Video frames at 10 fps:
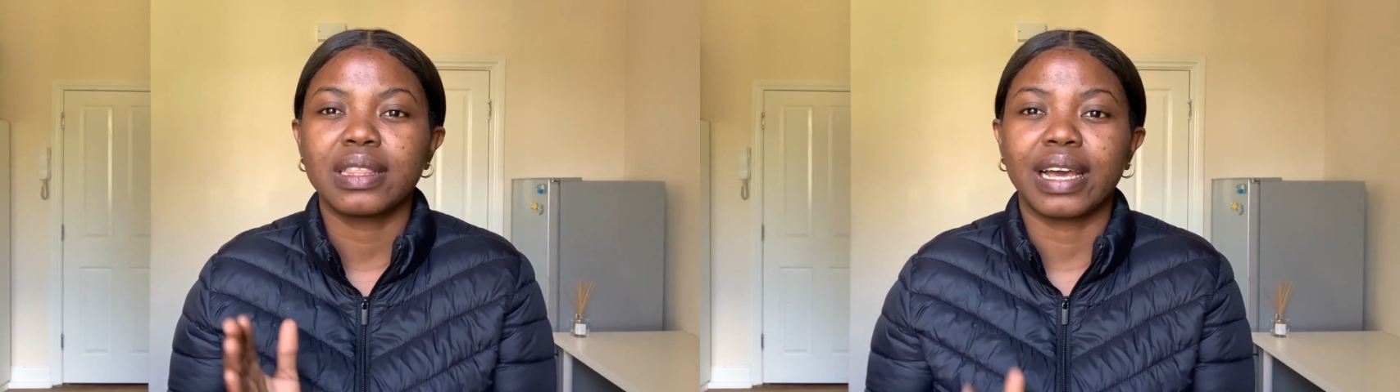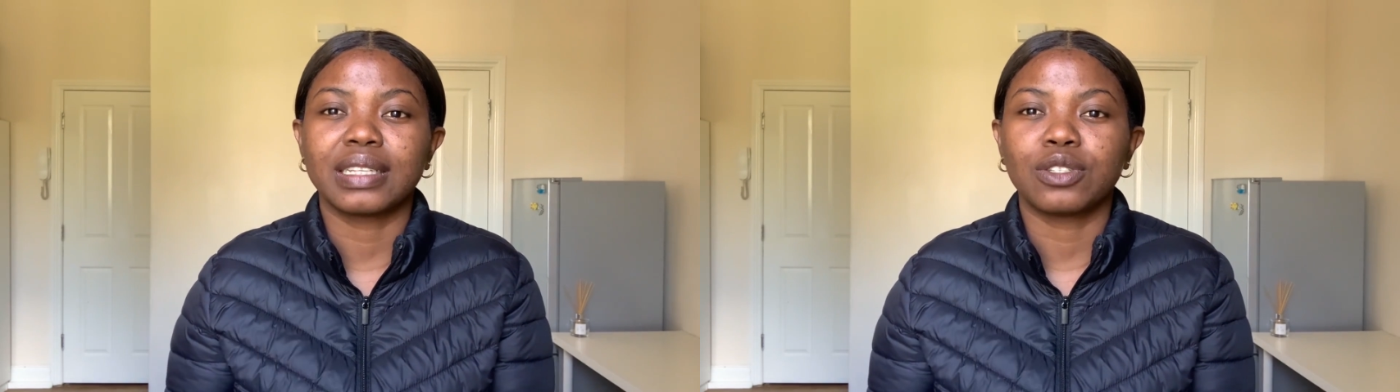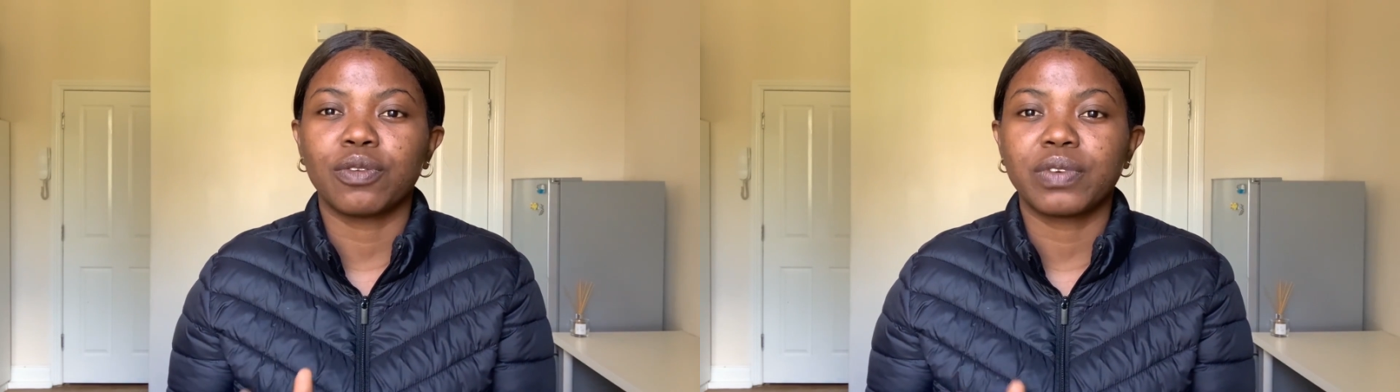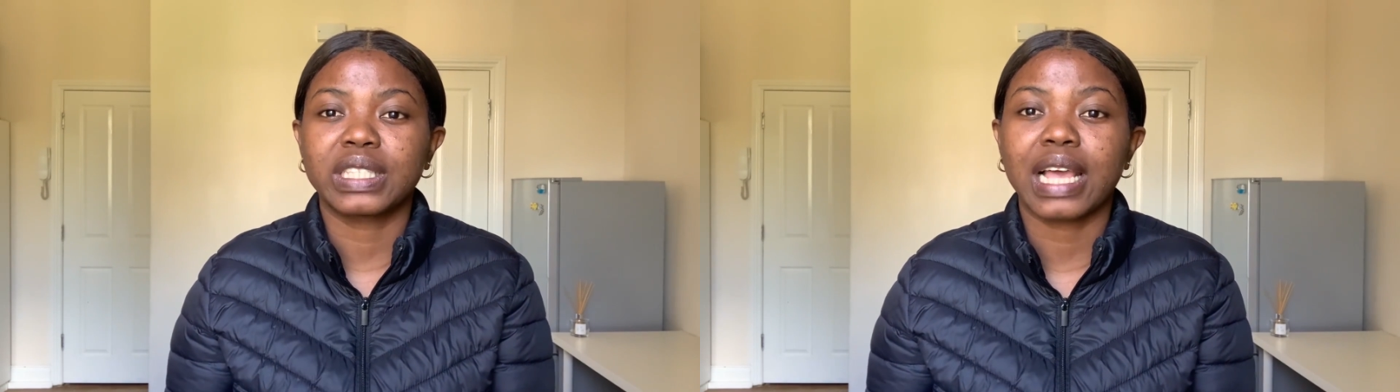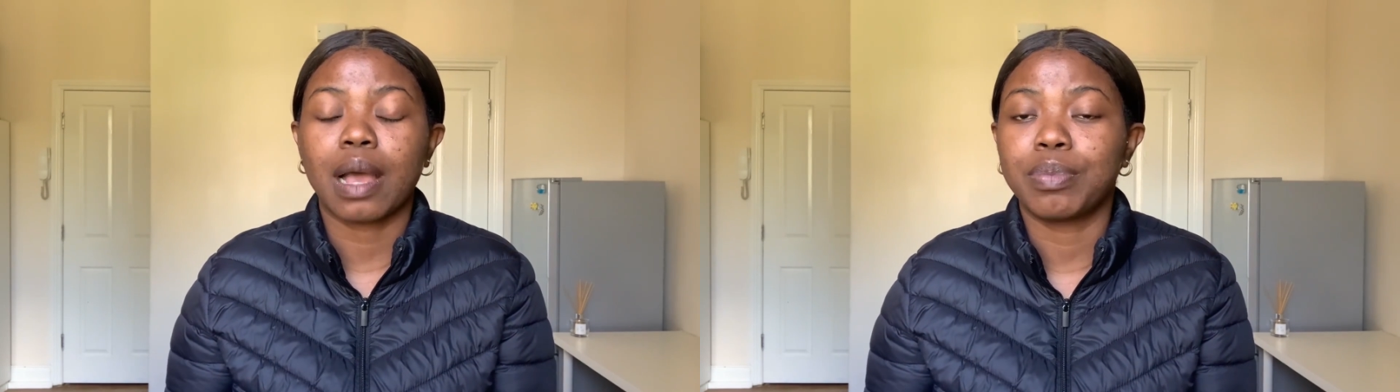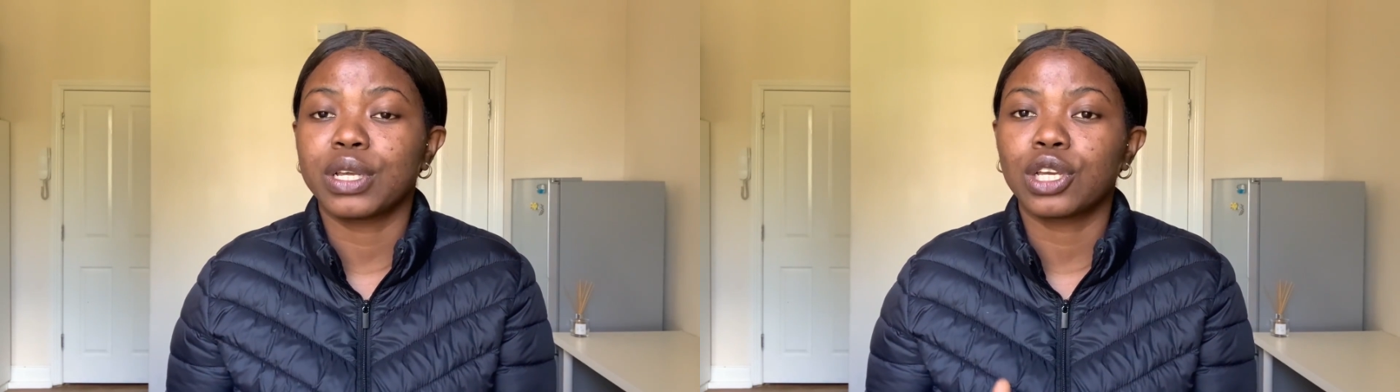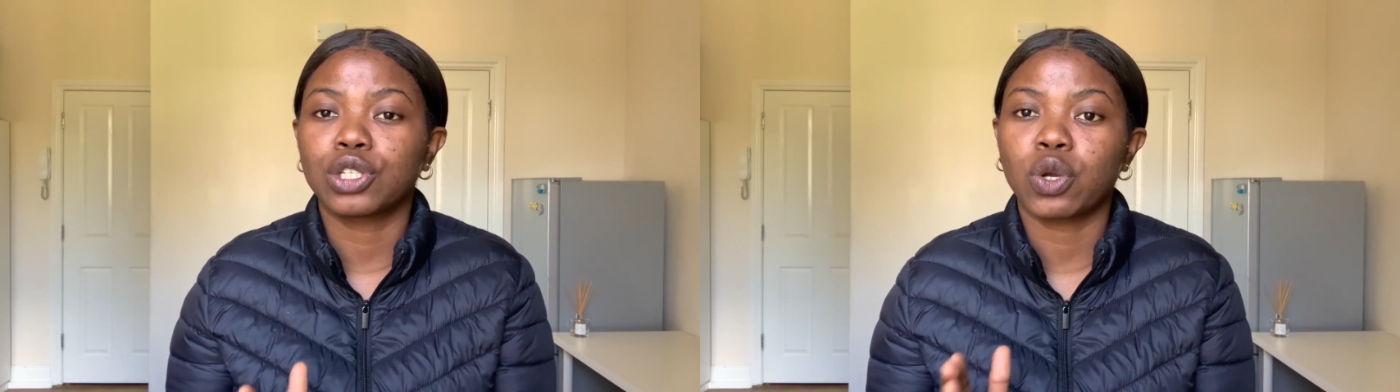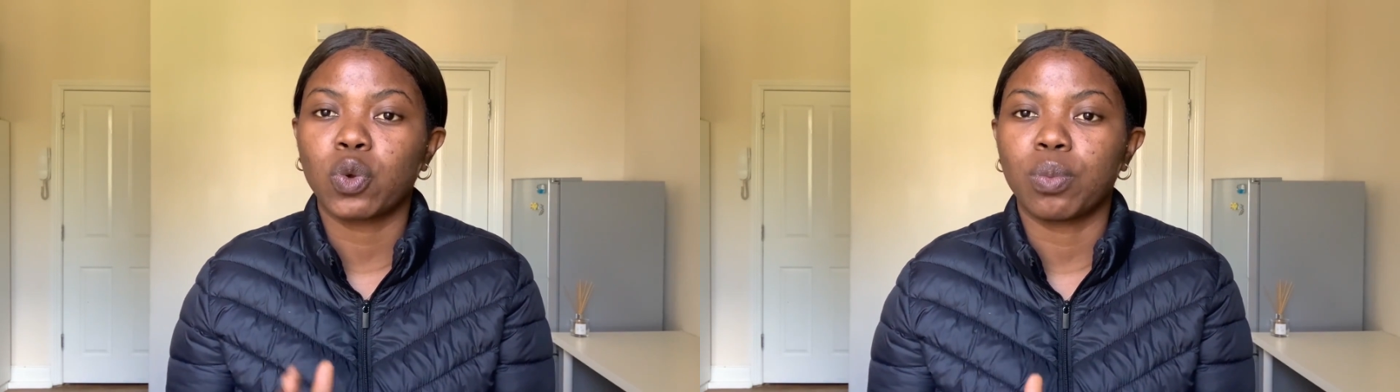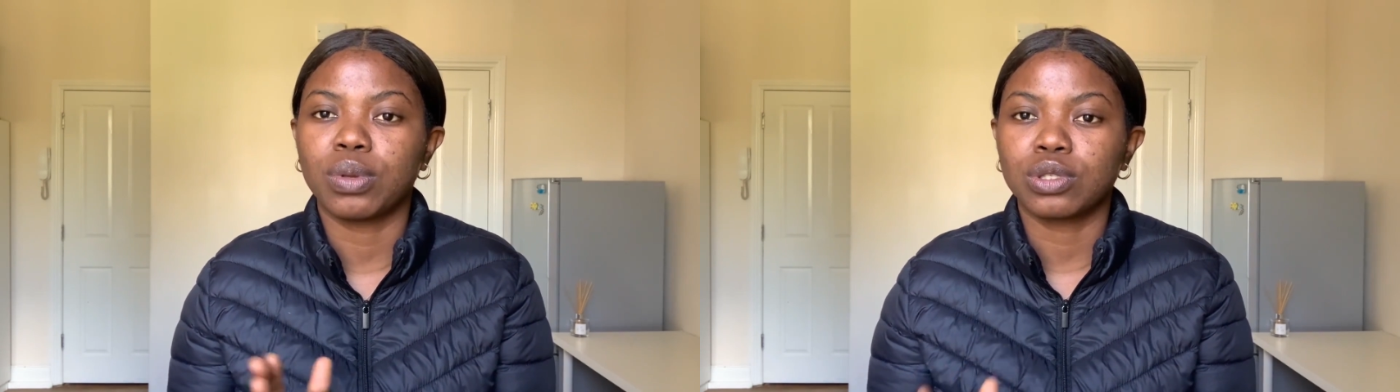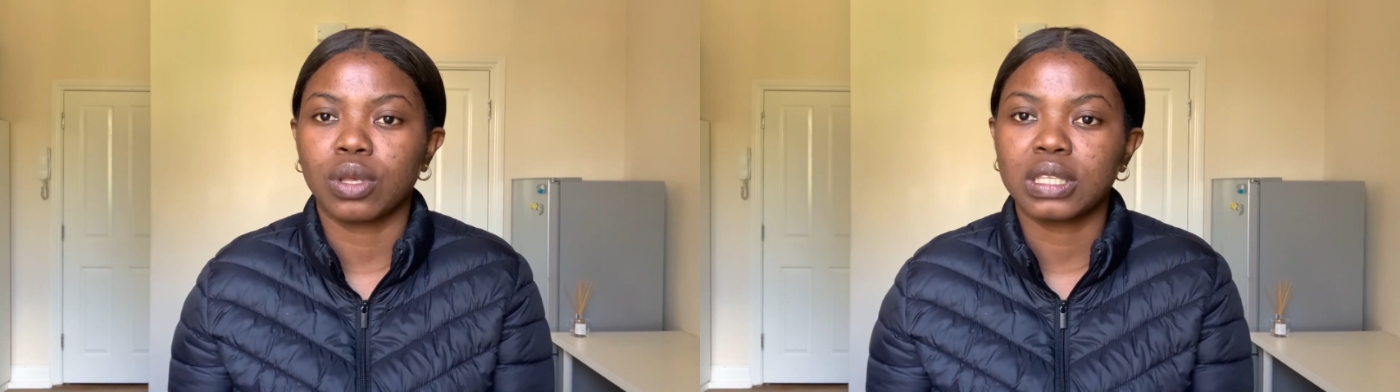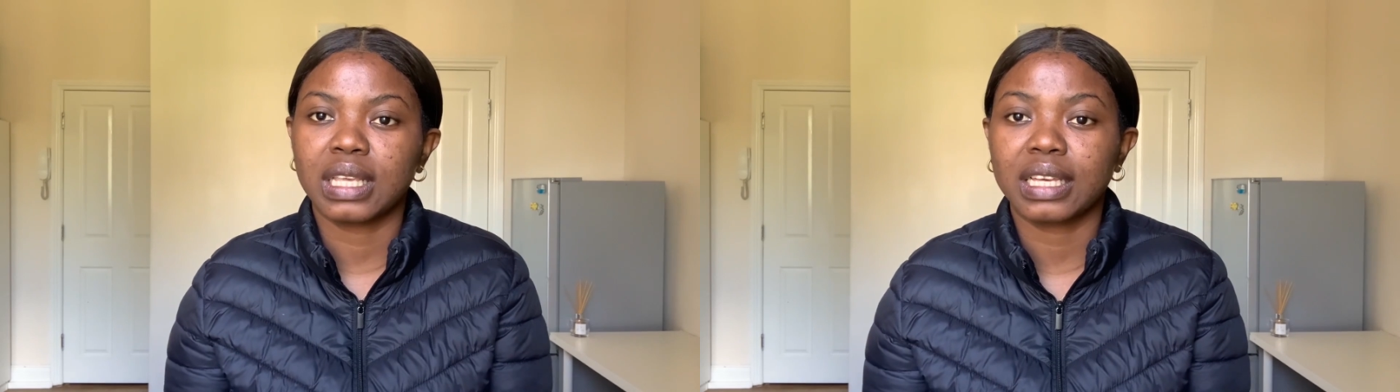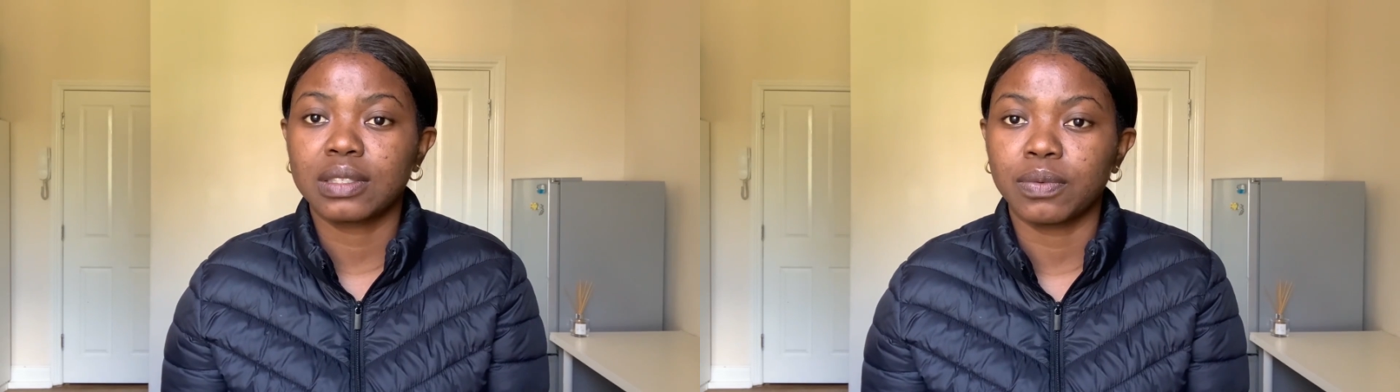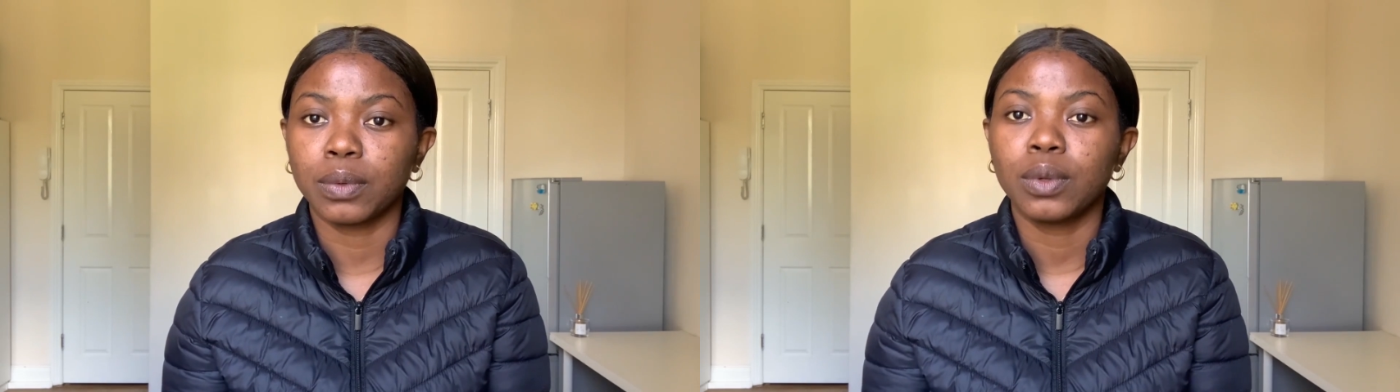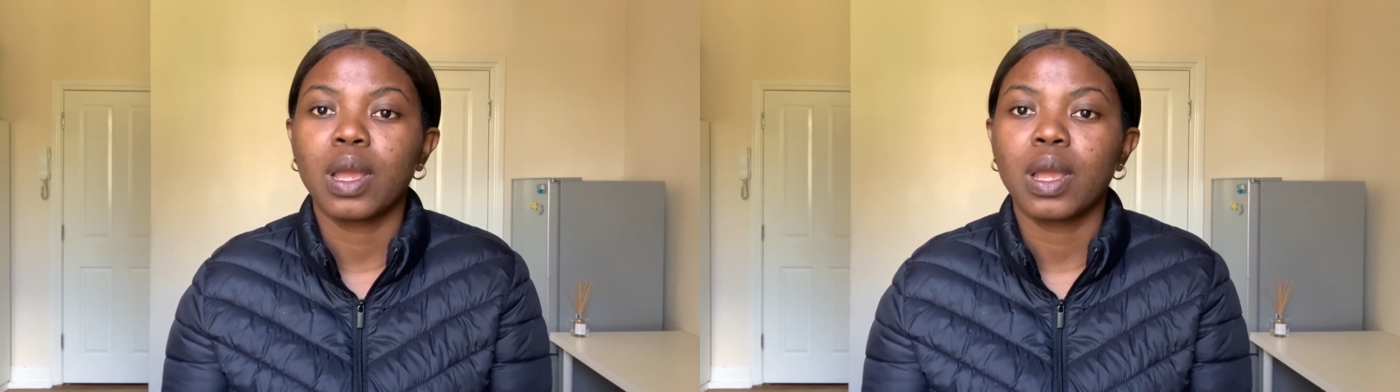that your visa application will be successful.